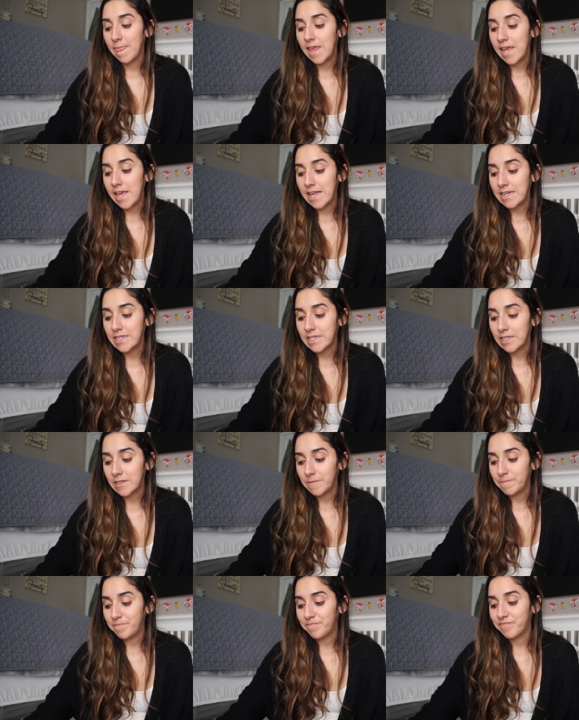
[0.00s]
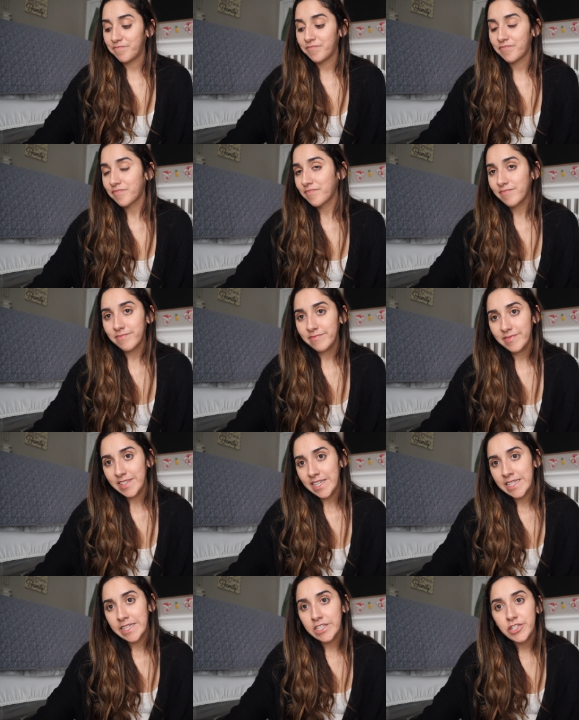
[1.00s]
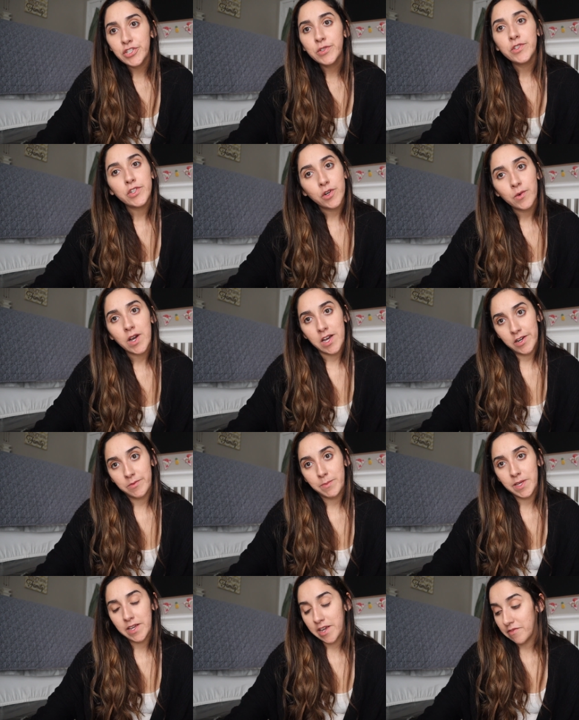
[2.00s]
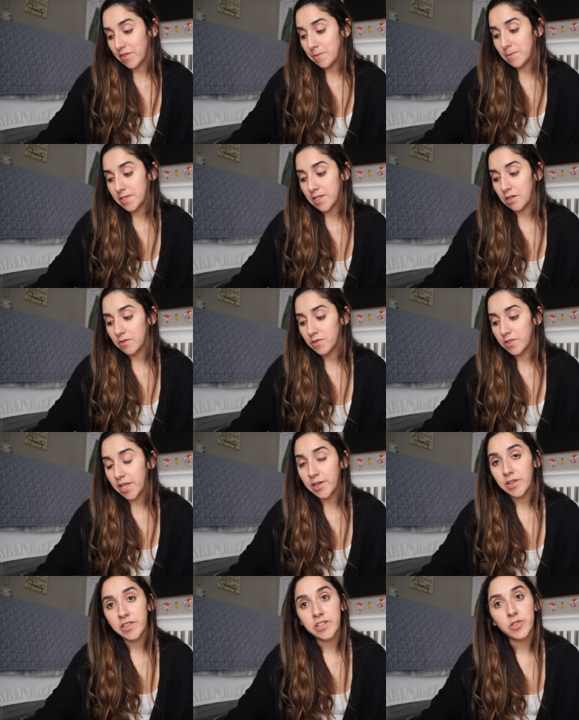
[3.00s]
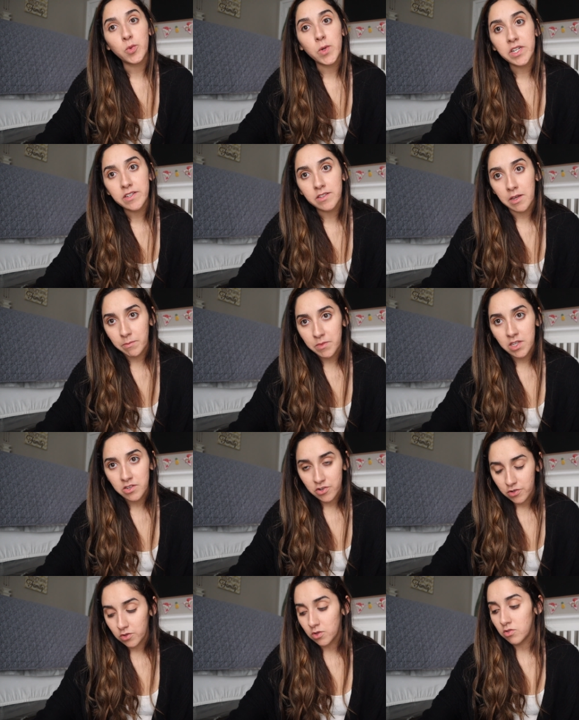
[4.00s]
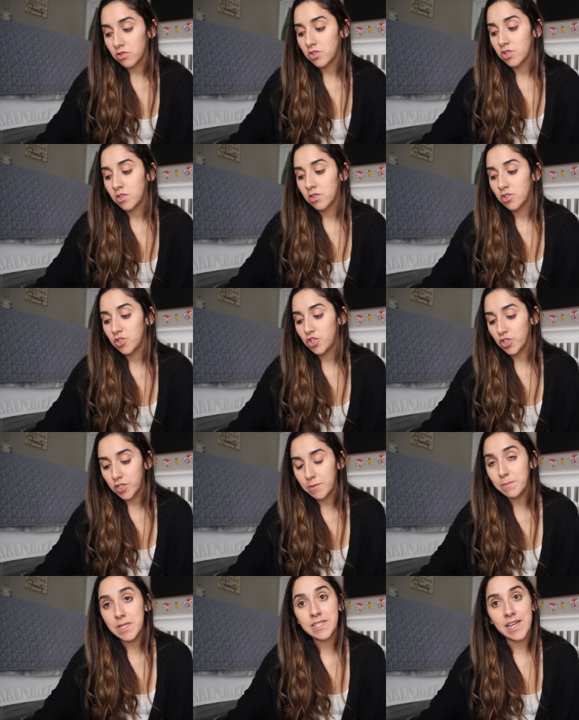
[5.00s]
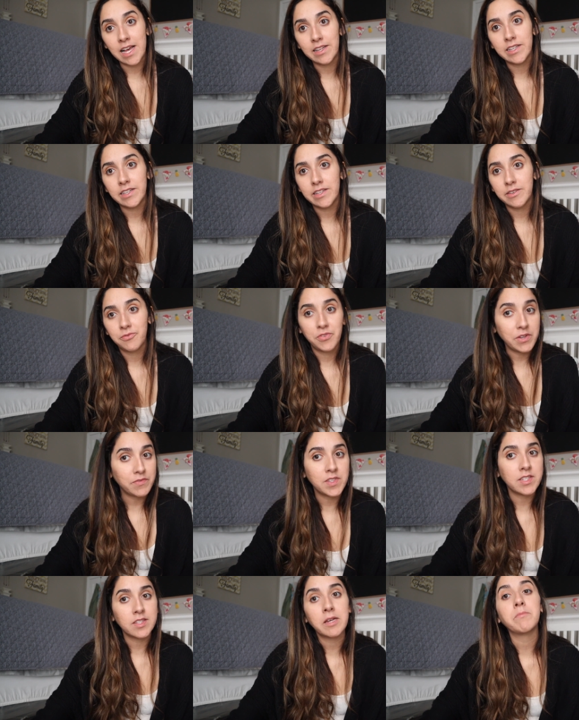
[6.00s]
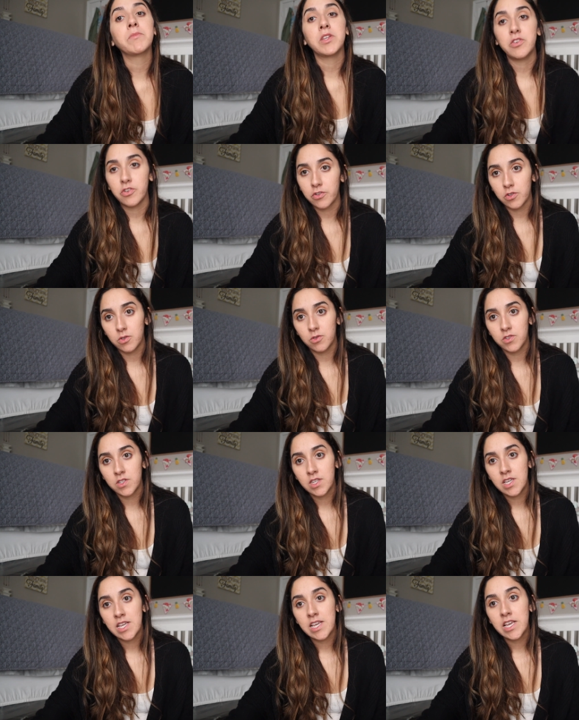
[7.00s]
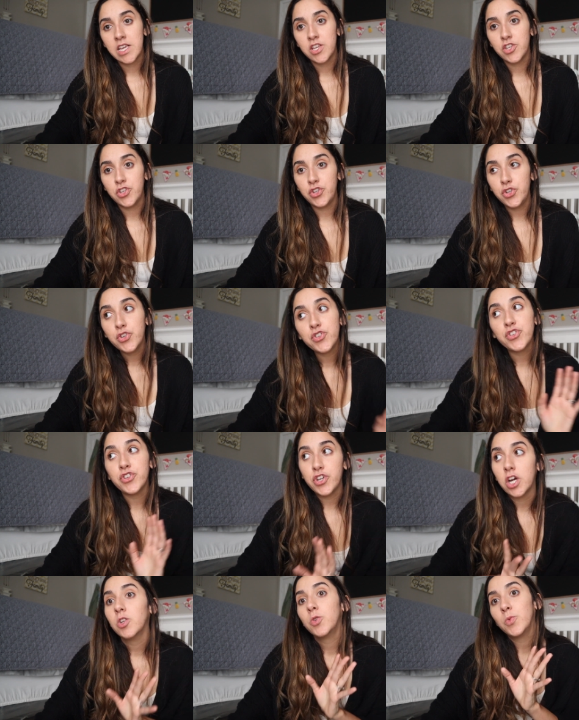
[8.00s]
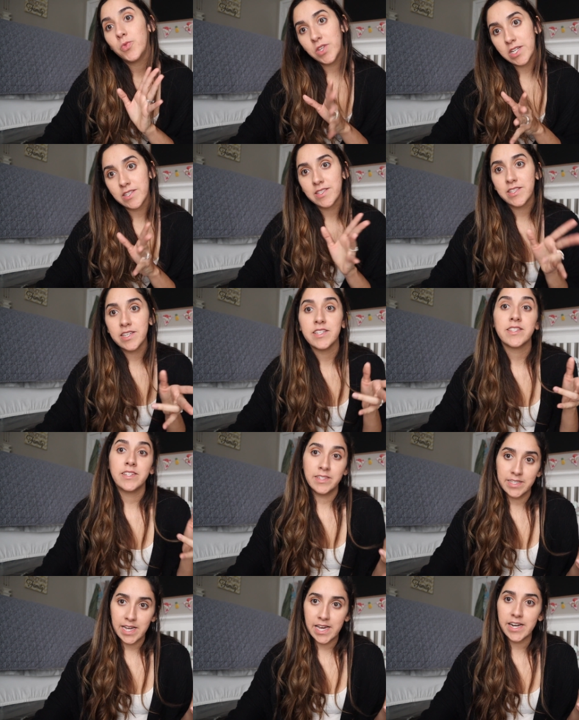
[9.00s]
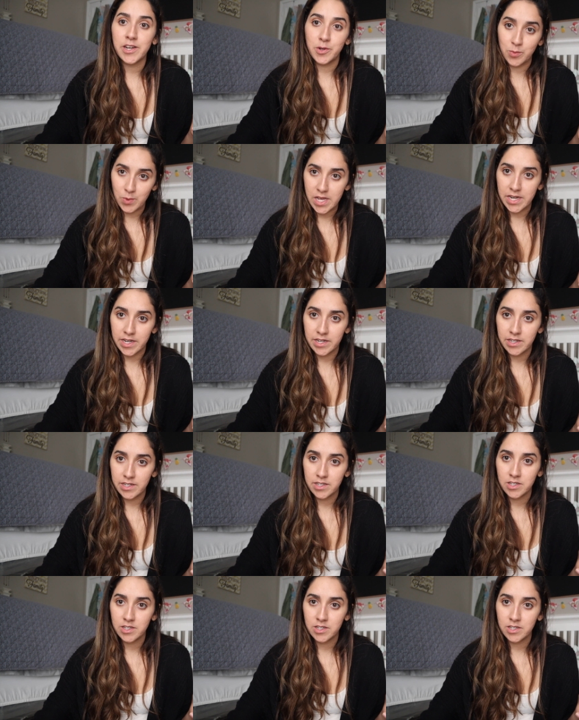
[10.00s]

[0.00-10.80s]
And they should know how to behave themselves. Like, the 20-something-year-olds shouldn't be telling the 50-something-year-olds, you should not do this, this, and that at a wedding.